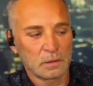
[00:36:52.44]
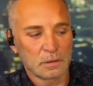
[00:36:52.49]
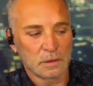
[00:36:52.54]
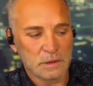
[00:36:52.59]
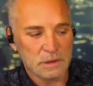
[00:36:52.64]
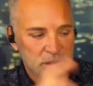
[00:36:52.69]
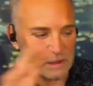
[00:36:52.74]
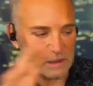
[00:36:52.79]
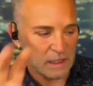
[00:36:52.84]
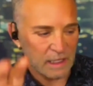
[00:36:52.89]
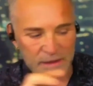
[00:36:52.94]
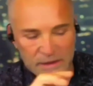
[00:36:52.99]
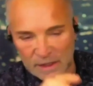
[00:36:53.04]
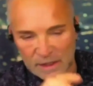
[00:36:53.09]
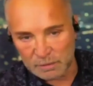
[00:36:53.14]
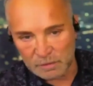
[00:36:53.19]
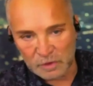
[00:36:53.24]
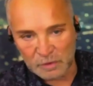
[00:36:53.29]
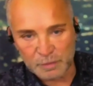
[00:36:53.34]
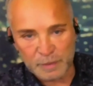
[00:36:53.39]
Select
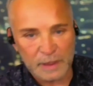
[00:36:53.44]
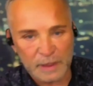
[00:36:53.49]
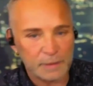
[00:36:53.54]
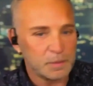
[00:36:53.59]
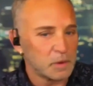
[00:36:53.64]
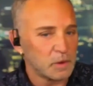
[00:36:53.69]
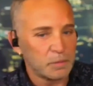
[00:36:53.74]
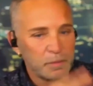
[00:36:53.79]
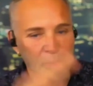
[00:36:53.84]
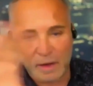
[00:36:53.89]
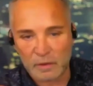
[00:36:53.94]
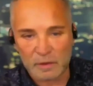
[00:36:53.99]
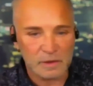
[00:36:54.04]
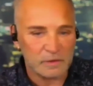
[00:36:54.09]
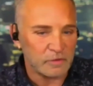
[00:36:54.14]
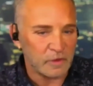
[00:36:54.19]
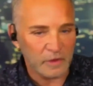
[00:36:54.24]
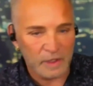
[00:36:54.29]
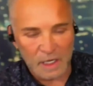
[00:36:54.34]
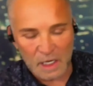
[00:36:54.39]
number of people, apparently
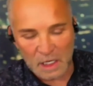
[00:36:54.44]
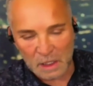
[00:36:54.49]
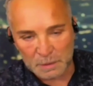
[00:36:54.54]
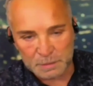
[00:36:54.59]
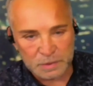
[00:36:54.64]
very high